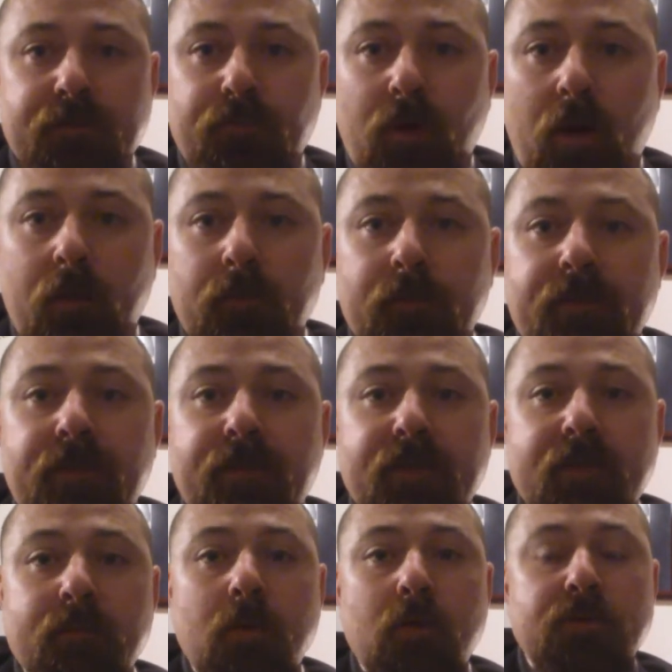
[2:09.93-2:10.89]
and probably
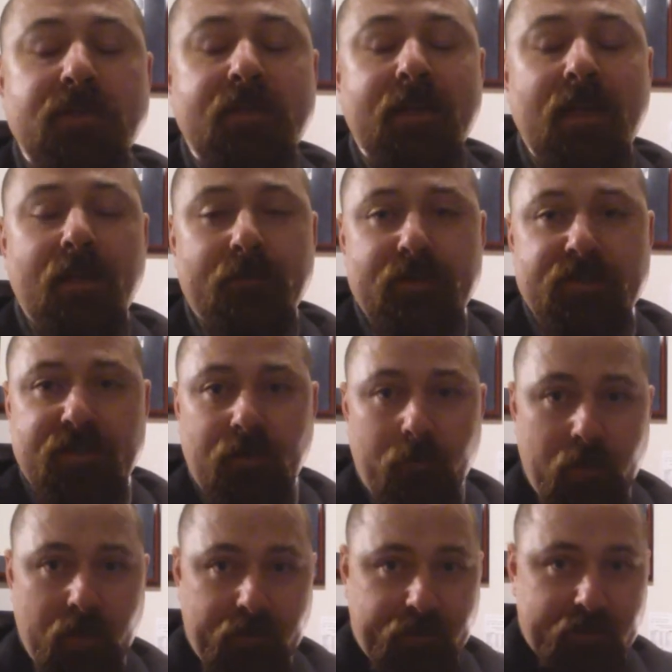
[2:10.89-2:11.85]
the most
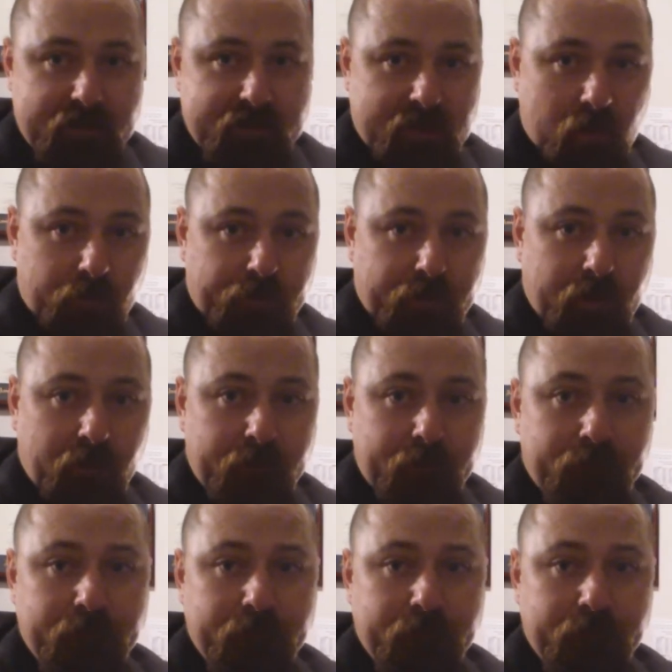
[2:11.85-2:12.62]
damaging myth that's out there.